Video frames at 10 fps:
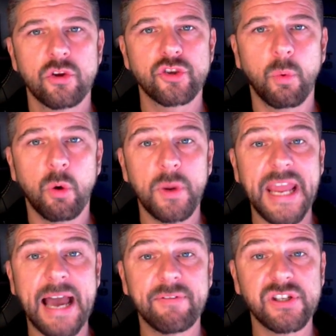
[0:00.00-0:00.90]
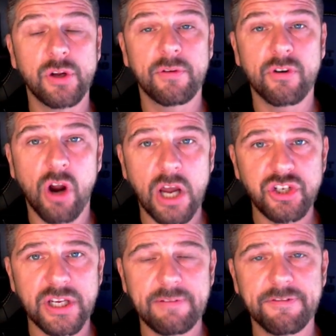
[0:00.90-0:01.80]
So what we have is an
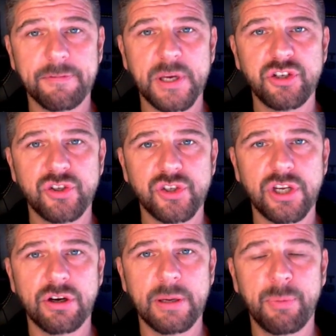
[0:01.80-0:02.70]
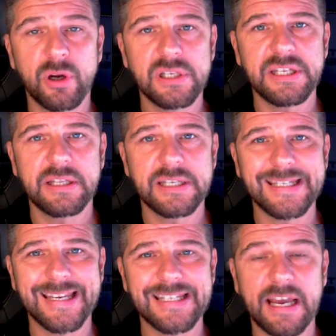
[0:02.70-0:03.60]
overarching information security policy that
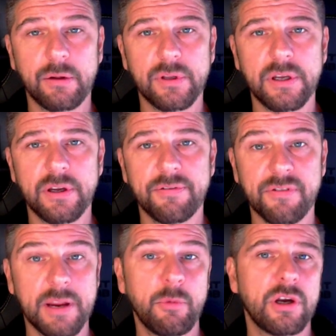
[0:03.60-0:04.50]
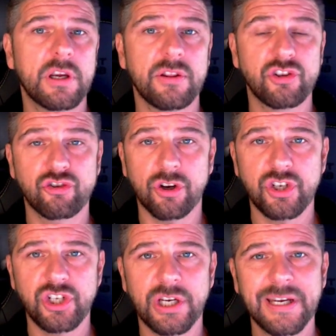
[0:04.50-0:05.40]
sets out the framework and the
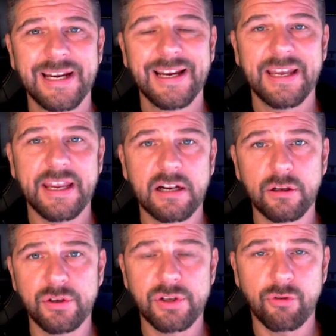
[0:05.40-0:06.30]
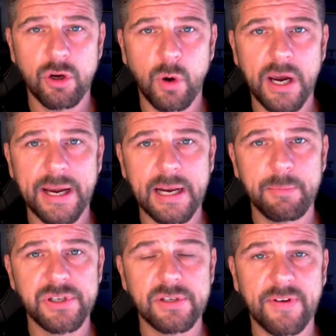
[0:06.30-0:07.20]
structure, includes the required
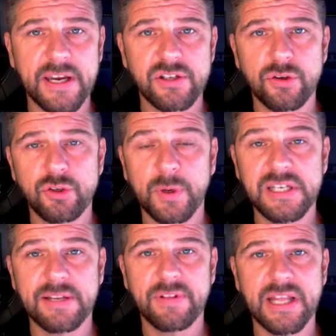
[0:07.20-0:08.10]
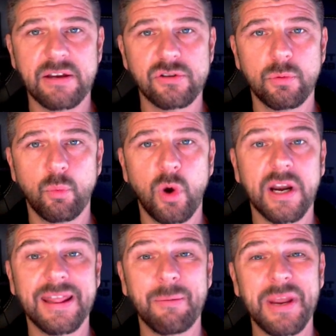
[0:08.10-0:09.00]
elements of ISO
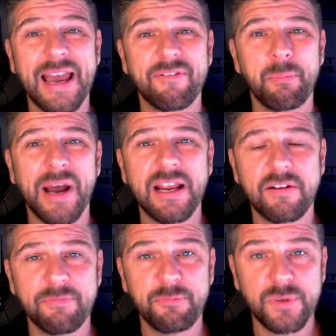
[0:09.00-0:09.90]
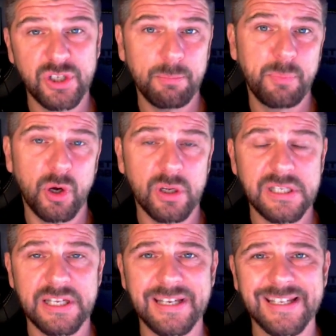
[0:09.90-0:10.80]
27001, and then we have a pack of
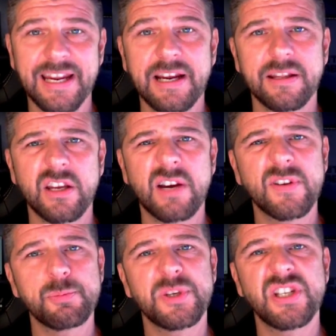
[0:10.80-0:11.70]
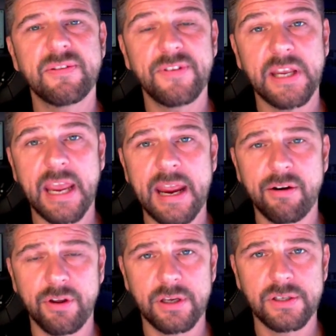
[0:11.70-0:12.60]
sub-policies that cover specific
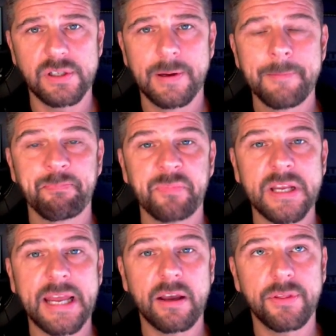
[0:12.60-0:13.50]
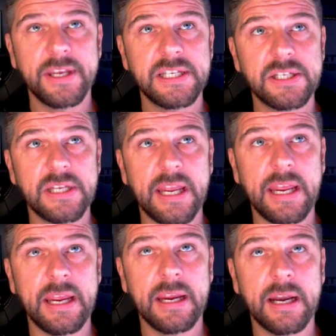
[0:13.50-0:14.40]
areas. Now this
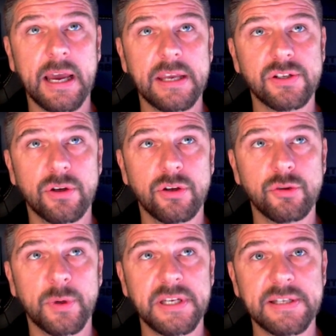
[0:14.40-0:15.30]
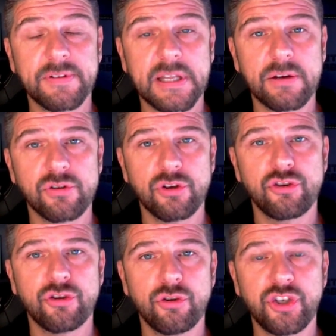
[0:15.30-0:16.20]
in ISO
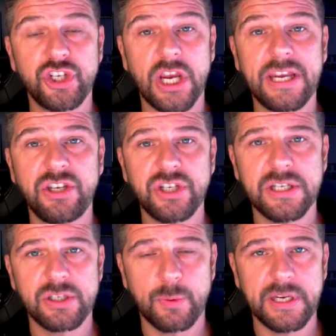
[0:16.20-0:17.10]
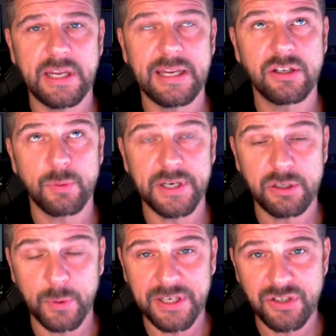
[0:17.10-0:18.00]
27002 changes in
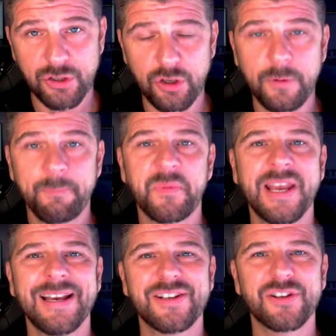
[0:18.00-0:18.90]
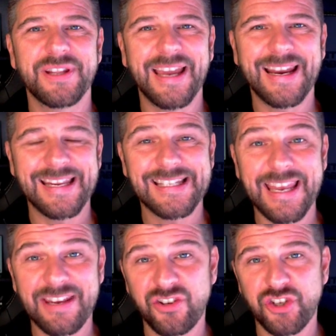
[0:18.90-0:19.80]
2022, so the Annex
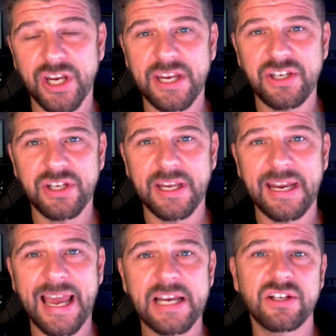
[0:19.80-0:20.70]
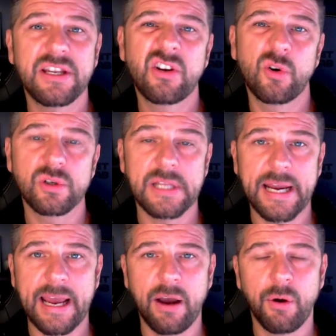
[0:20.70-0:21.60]
A is changing and it actually calls
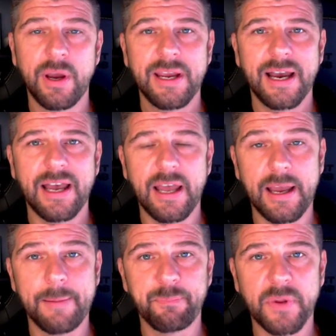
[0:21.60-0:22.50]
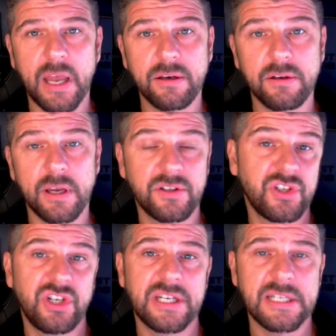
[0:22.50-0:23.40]
that out and
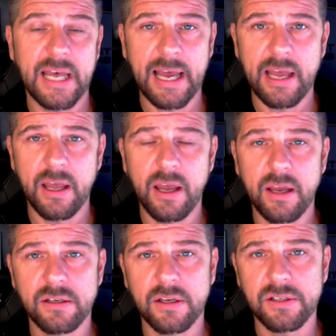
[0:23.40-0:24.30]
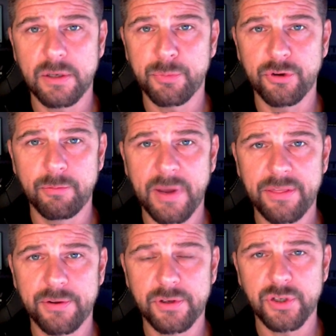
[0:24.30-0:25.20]
suggests that as an approved
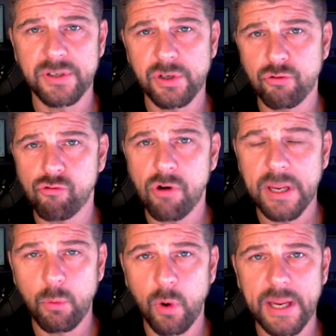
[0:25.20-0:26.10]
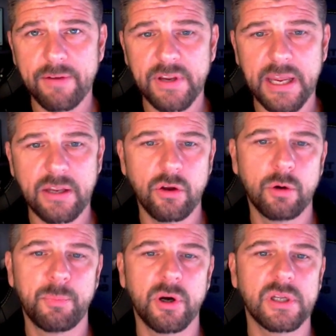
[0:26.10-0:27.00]
method. So it's a great way of getting
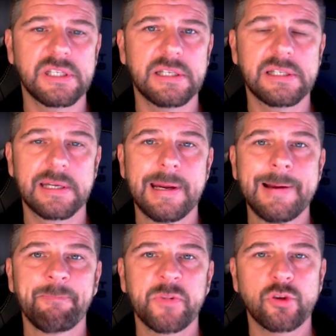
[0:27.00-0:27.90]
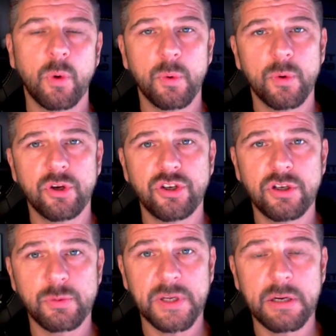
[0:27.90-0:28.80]
your policies. So what we want to do
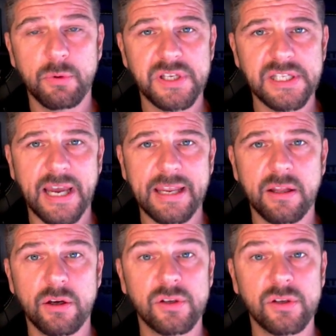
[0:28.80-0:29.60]
is we're going to assign those,